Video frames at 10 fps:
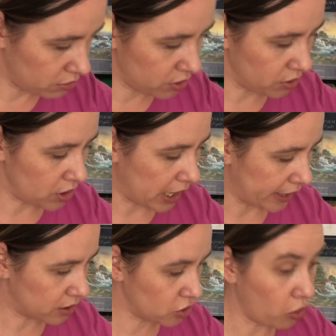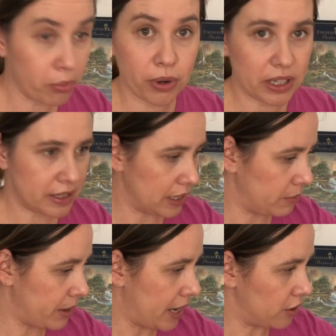to like stop printing
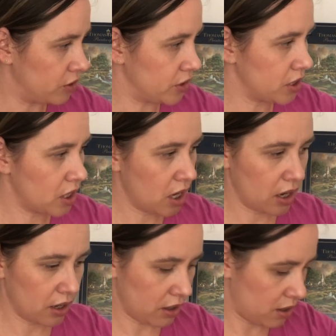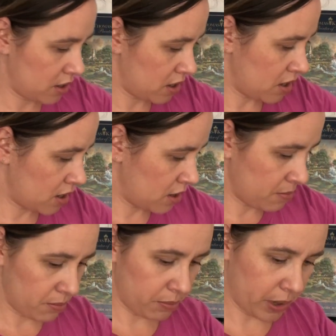patterns.
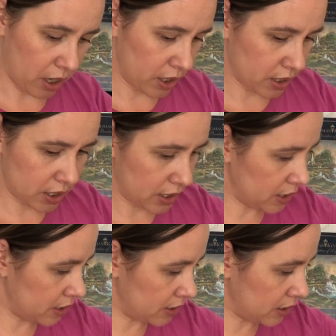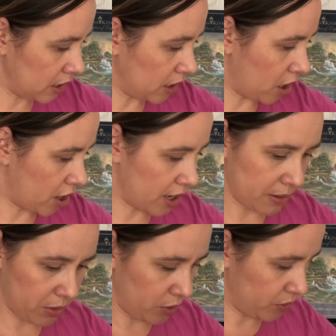But this is the yarn
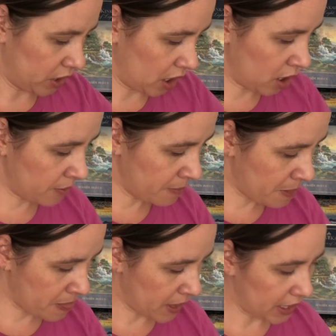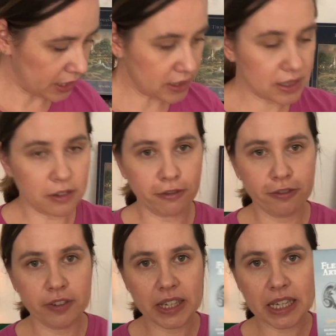I'm using. It's the
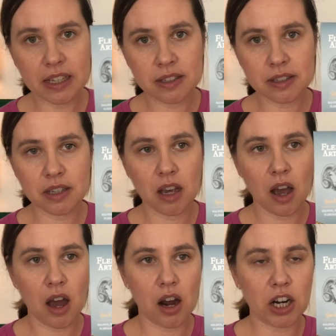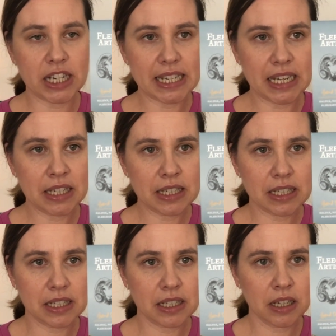Fleece
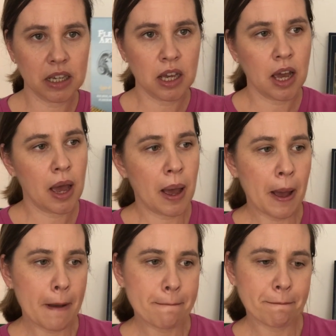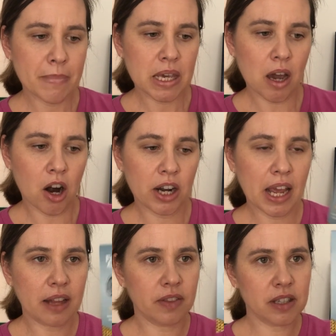Artist yarn,
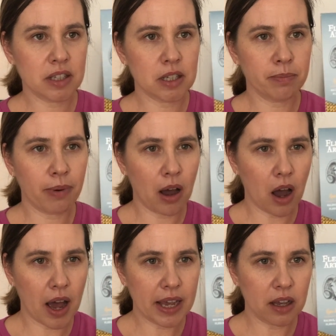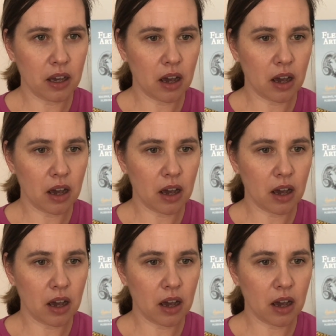and this is by